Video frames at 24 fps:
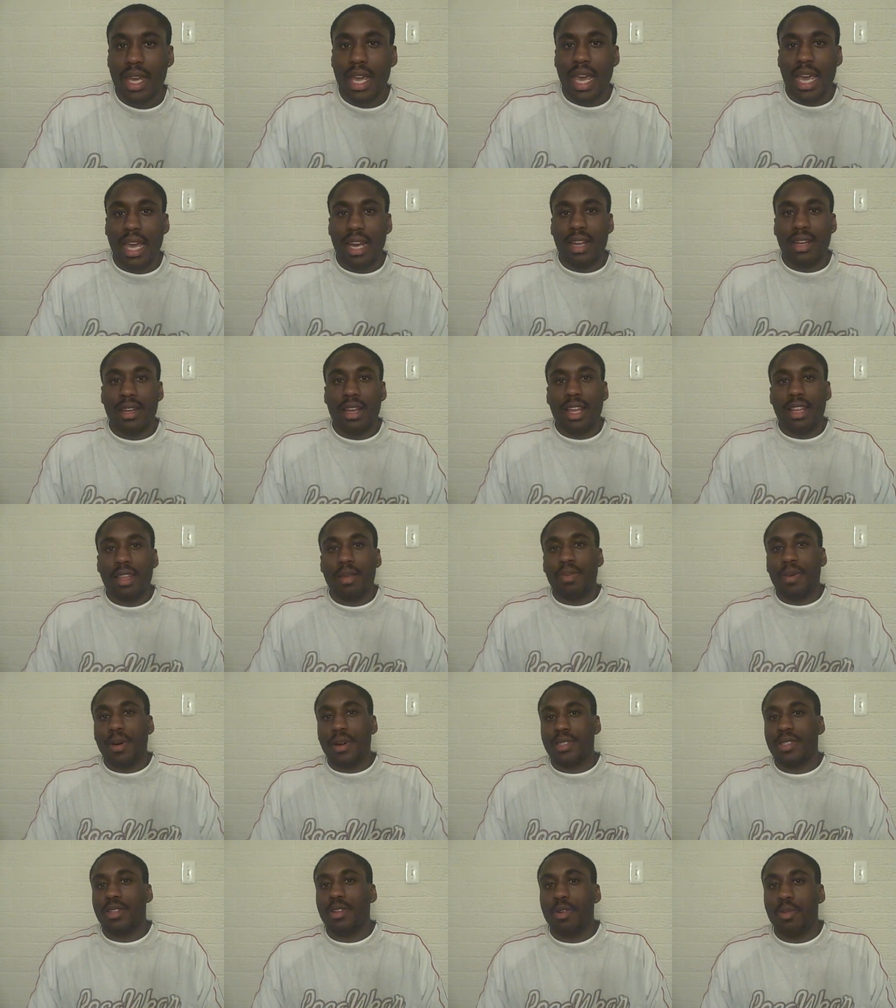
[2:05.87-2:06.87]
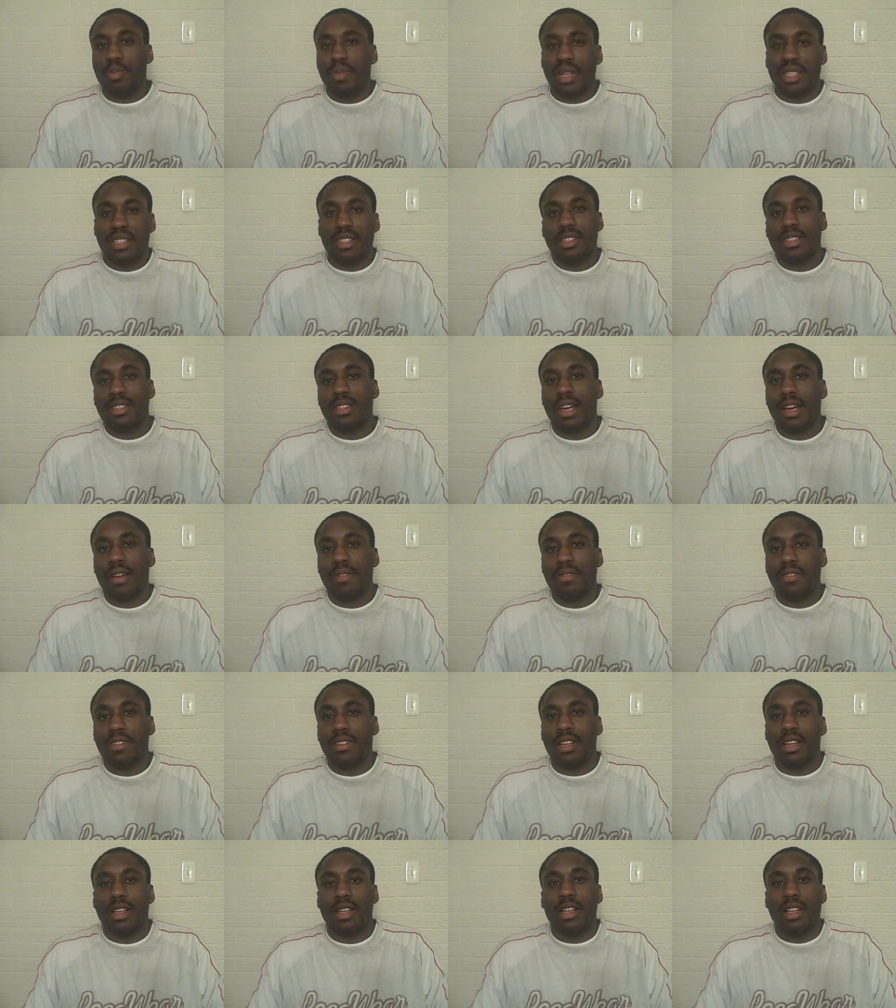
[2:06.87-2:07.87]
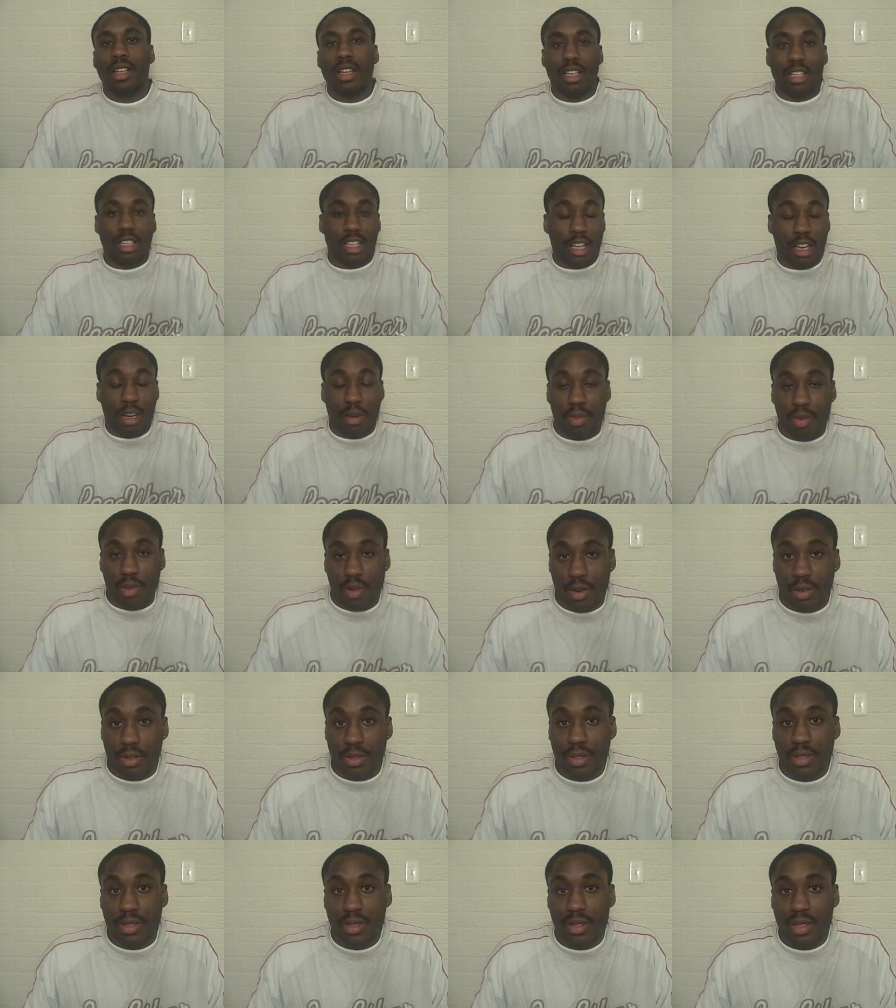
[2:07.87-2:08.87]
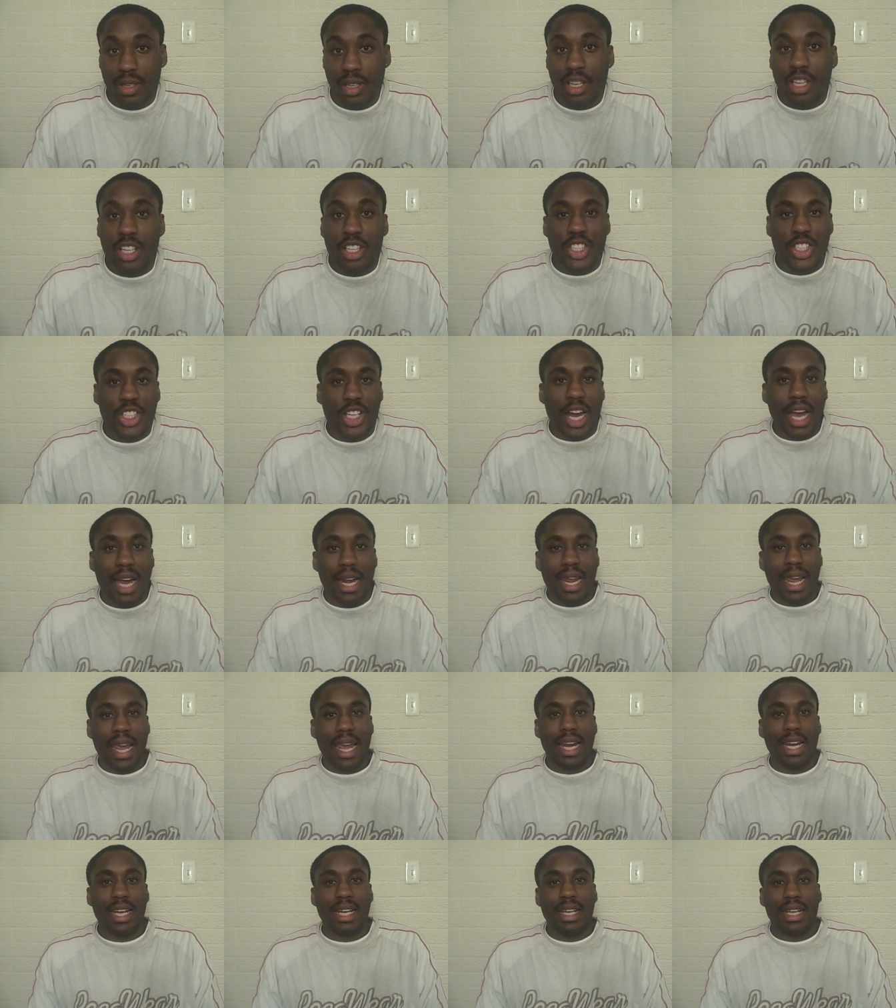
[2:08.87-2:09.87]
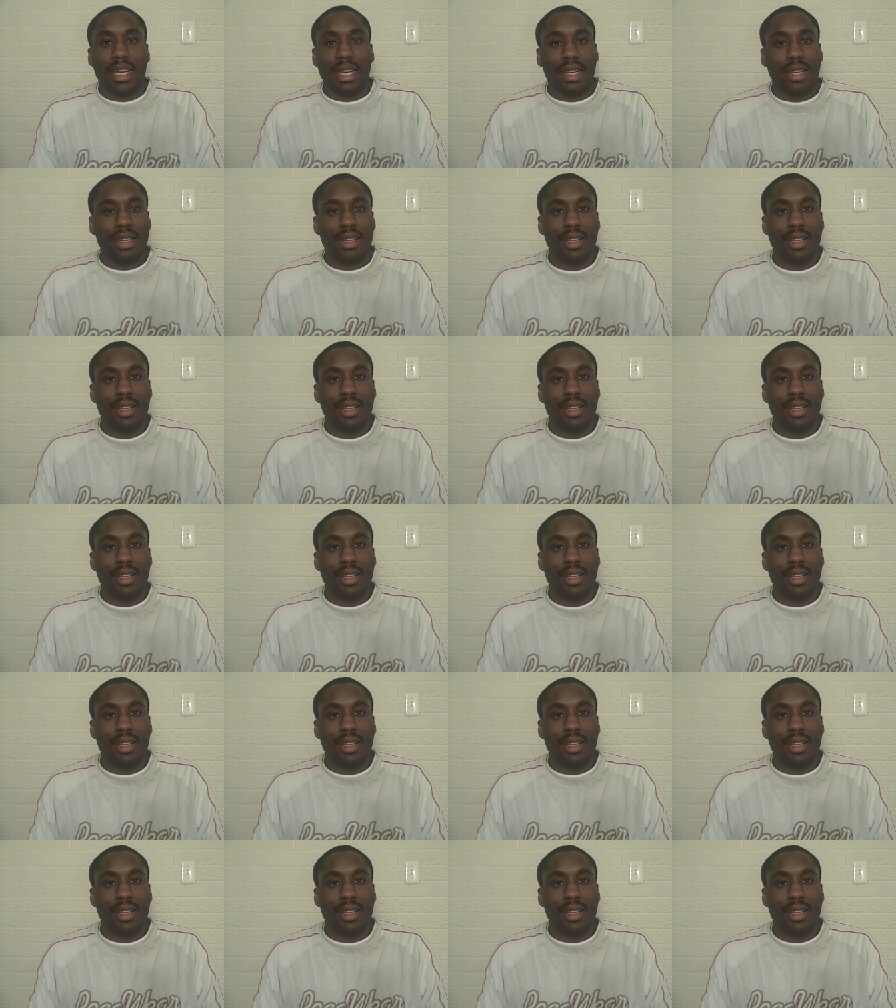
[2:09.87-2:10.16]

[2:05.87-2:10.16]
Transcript: And another person who pisses off the liberals, Sean Hannity.